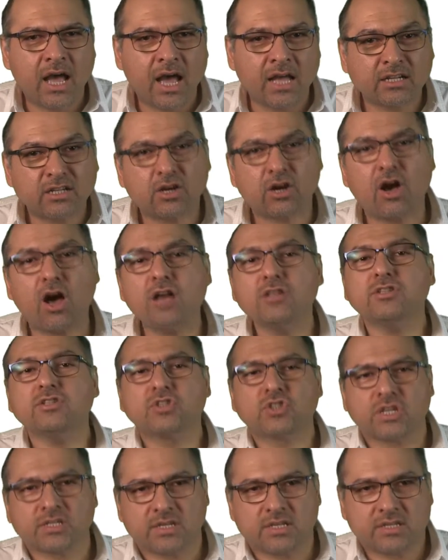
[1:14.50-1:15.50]
and
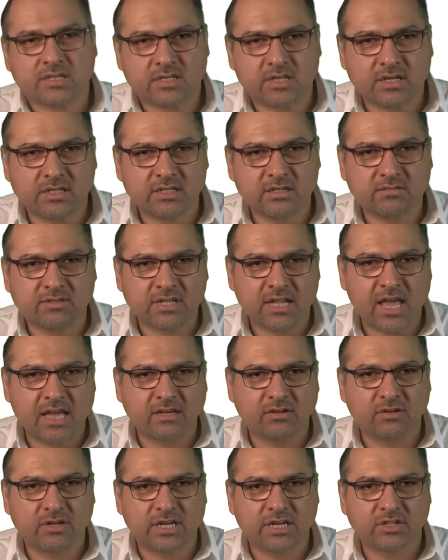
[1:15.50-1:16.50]
conscious study of a
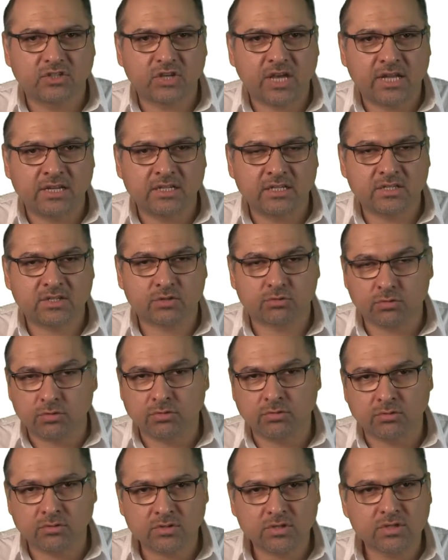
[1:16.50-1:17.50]
language and its
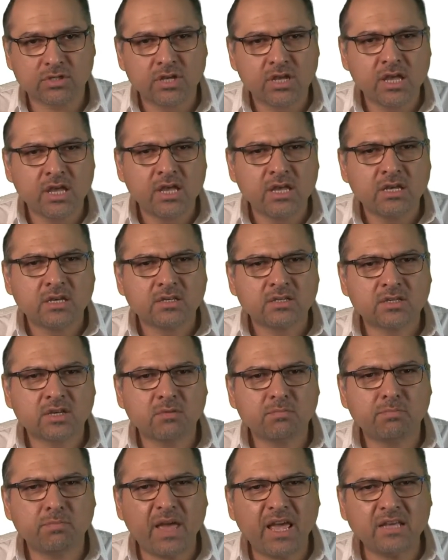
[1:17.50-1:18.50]
rules.
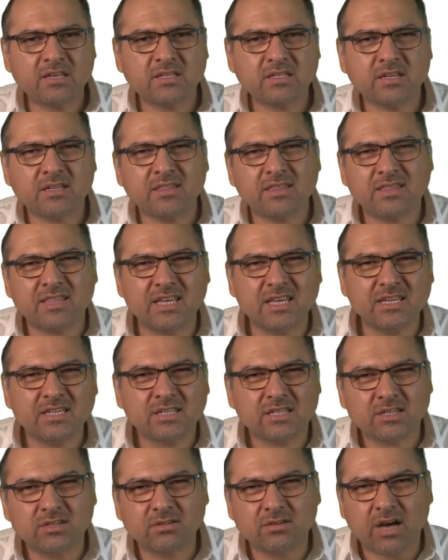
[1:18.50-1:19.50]
So based on
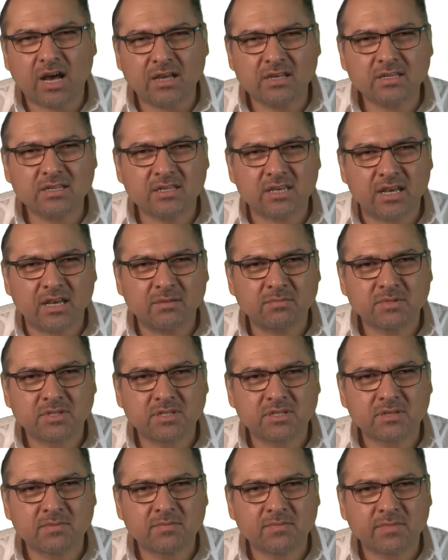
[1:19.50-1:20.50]
these two
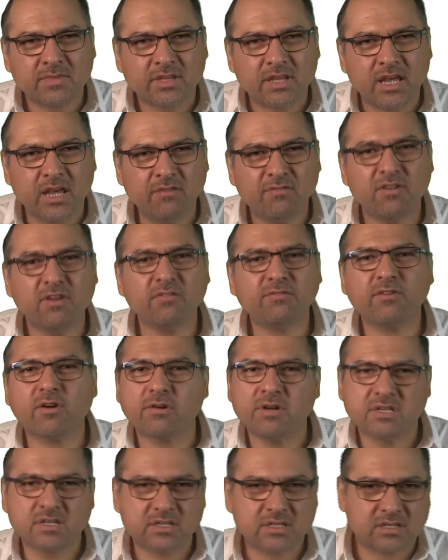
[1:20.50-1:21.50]
concepts, if you,
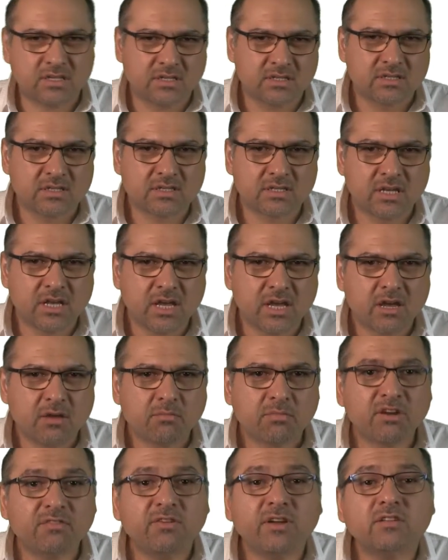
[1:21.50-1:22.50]
for instance,
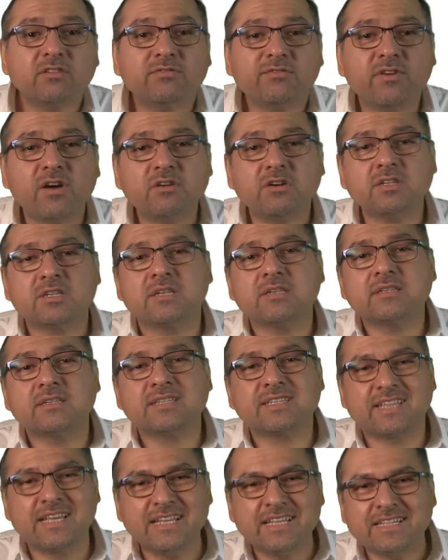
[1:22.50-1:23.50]
prefer to focus on
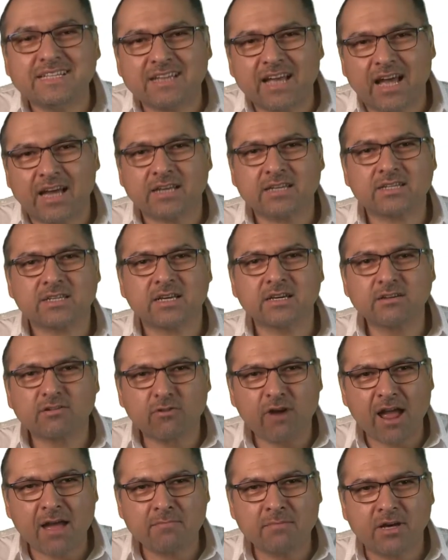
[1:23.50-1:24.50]
syntax and
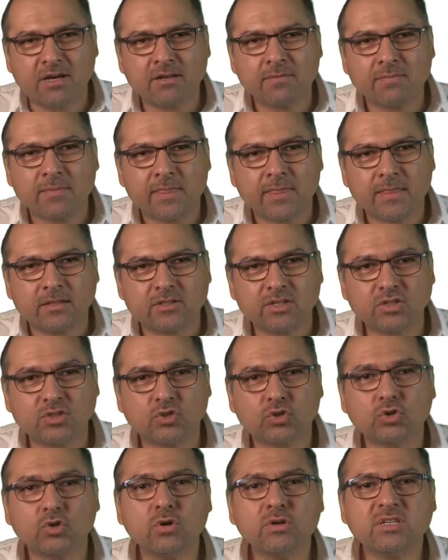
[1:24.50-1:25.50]
grammar, this
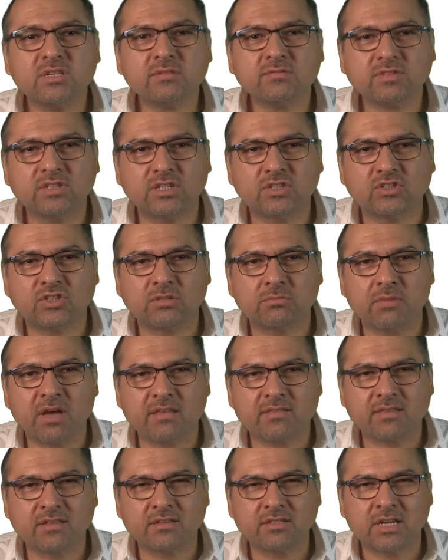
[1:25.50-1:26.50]
choice of teaching
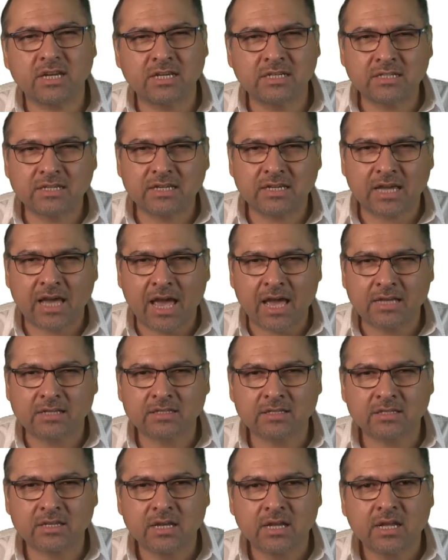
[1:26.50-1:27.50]
method
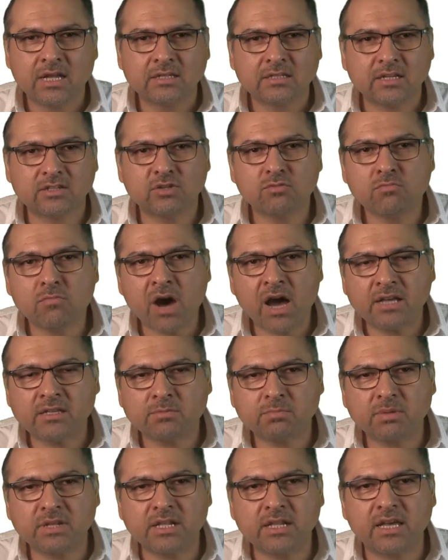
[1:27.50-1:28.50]
indicates that you
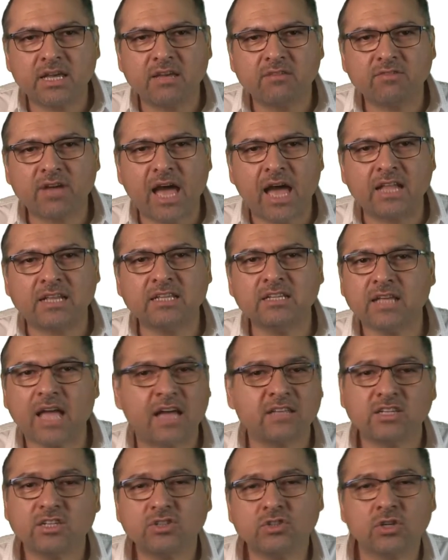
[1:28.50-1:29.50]
might believe
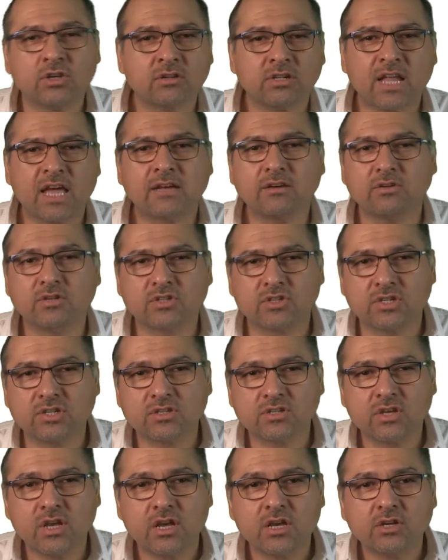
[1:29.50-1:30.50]
additional
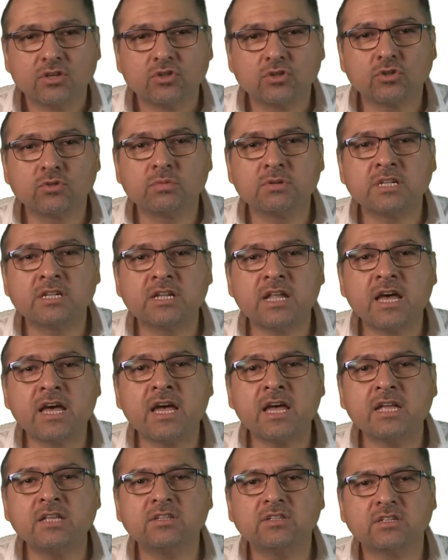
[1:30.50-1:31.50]
languages should be
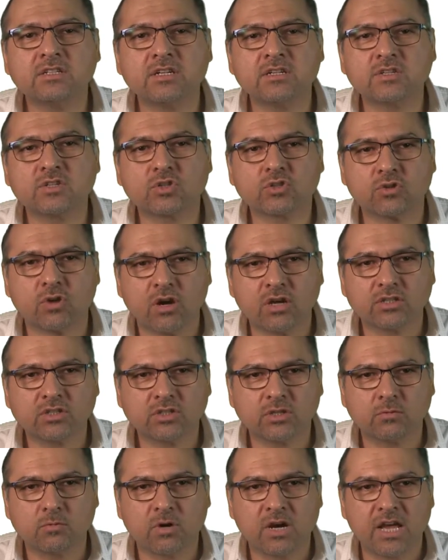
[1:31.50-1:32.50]
learned in a
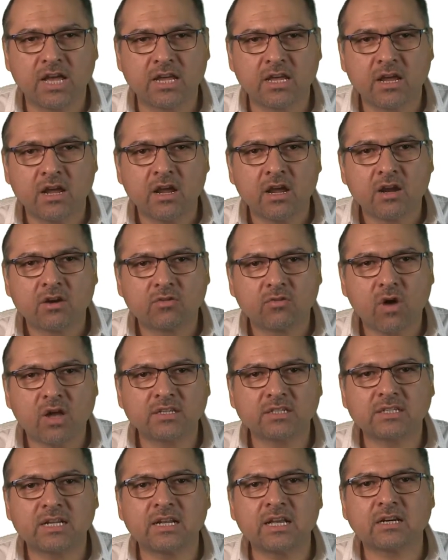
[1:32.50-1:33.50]
structured way
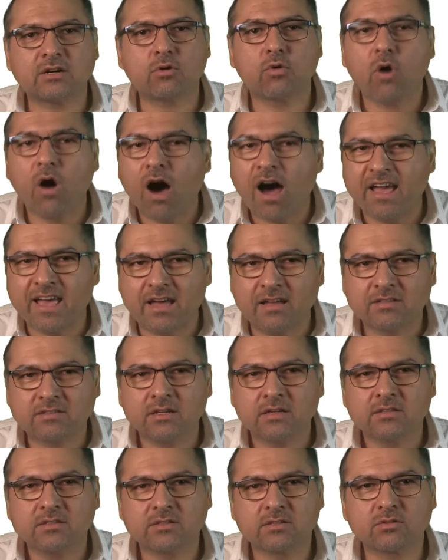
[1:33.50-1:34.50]
rather than acquired
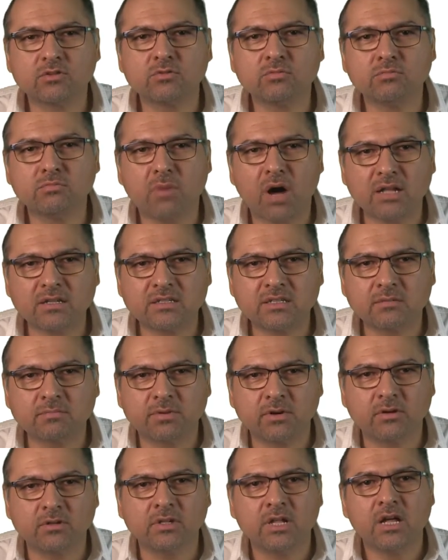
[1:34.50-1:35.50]
through
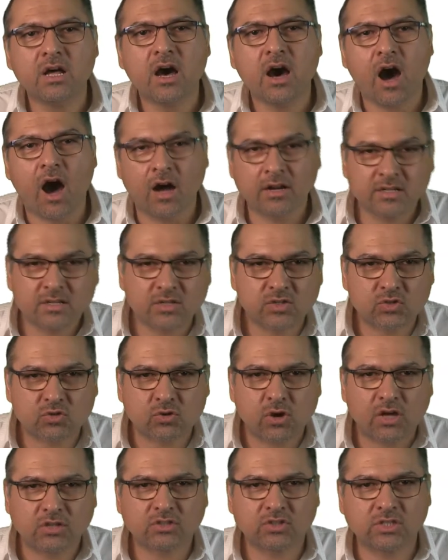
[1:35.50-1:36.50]
multiple
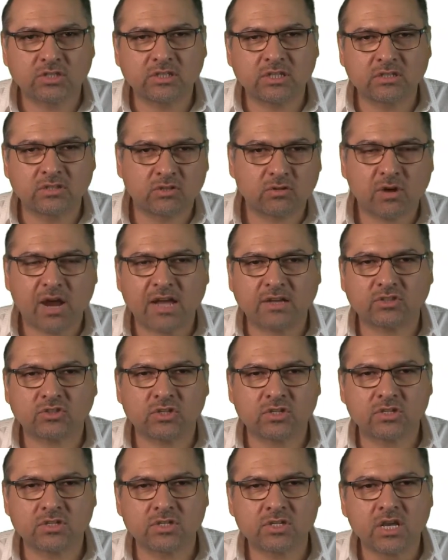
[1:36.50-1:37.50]
unstructured
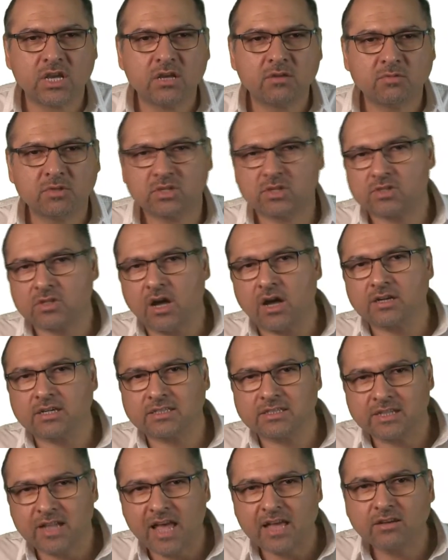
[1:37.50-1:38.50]
interactions with the
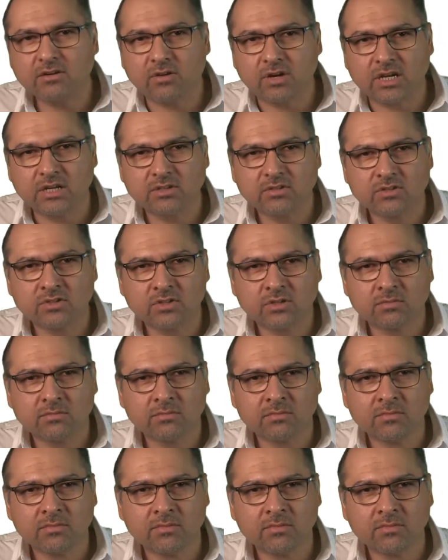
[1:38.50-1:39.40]
target language.